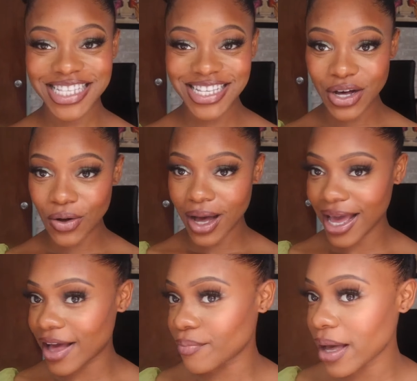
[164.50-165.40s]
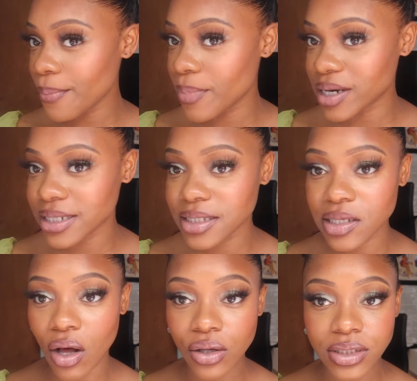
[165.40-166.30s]
So I have my buns
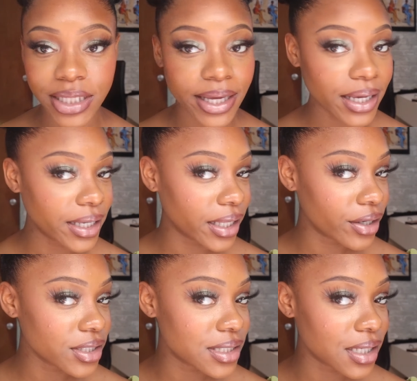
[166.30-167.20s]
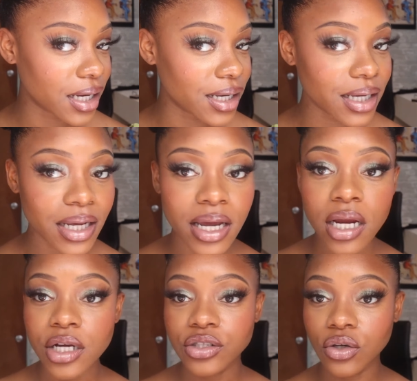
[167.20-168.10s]
offset and they're done.
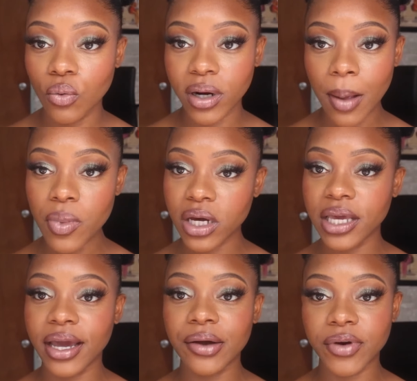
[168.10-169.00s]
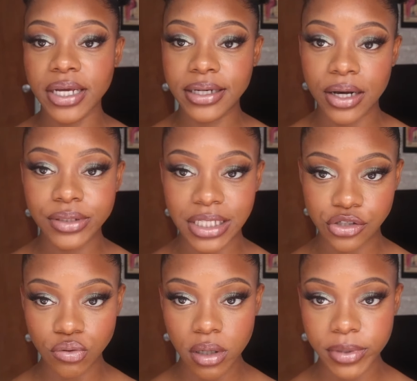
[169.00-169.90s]
So what I'm looking at right now is I just
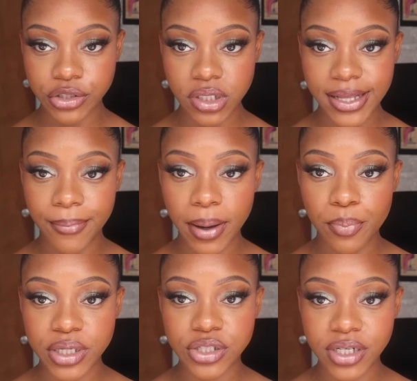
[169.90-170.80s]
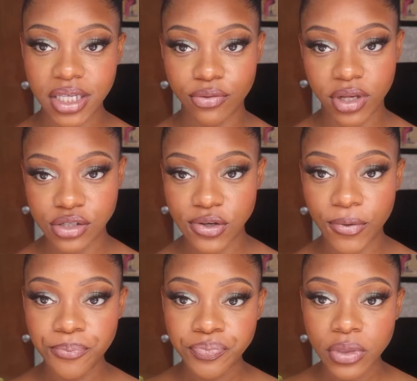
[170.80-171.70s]
want to make sure that my buns are even. So
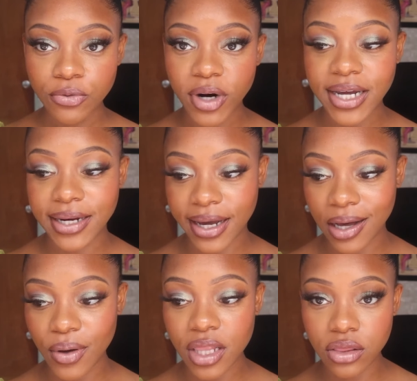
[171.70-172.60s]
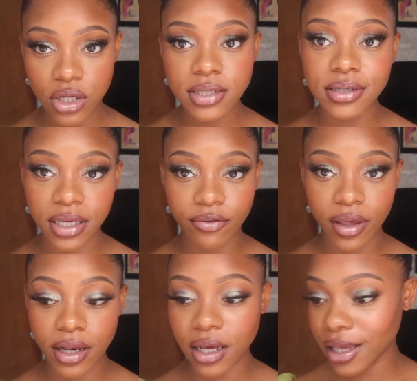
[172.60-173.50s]
right now it looks
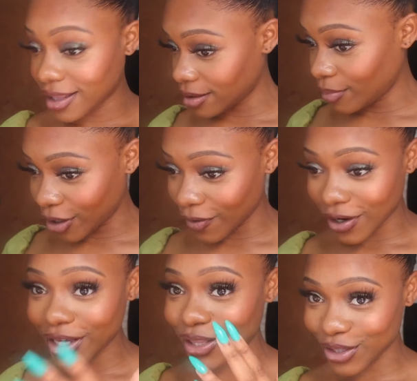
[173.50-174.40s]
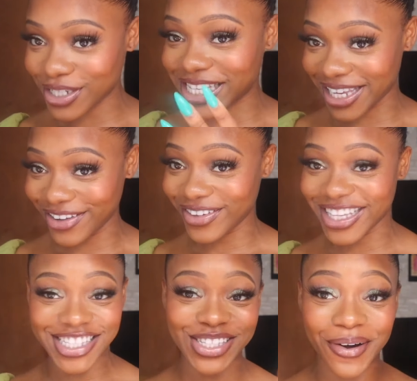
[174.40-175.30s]
even. In the mirror it looks
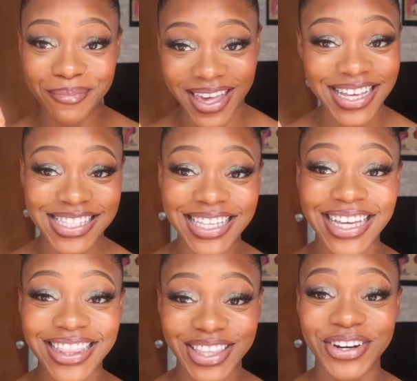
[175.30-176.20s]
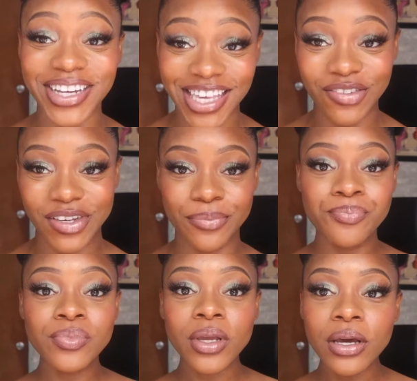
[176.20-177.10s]
even, so I'm guessing that they're even.
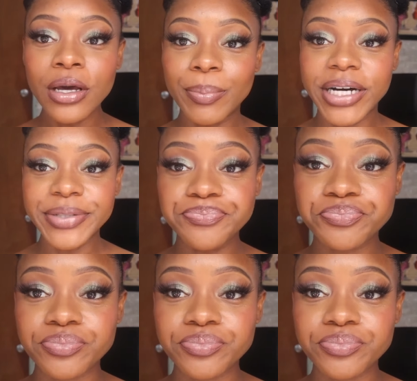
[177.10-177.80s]
But